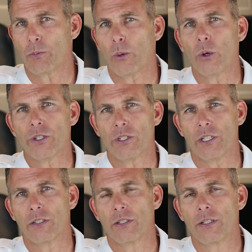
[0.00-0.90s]
a
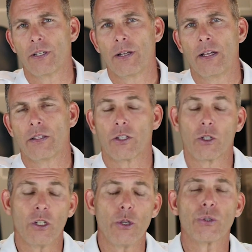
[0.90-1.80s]
poisoning. The
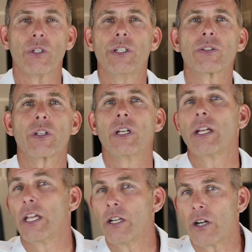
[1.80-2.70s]
good news is
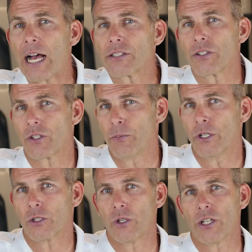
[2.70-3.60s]
interosseous
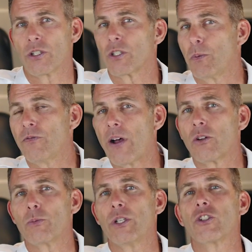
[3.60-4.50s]
administration has been found
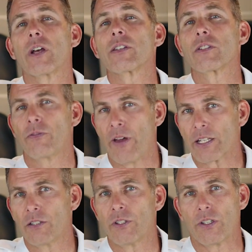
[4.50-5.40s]
to be just as
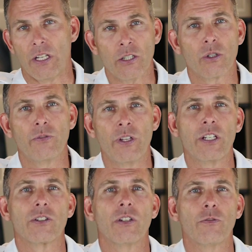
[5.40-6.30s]
effective as
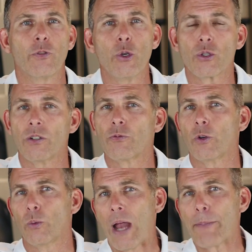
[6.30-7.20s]
intravenous infusion for
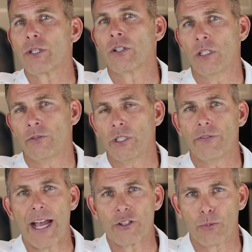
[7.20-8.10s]
rapid delivery of
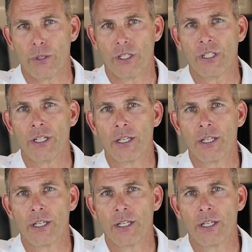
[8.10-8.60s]
atropine.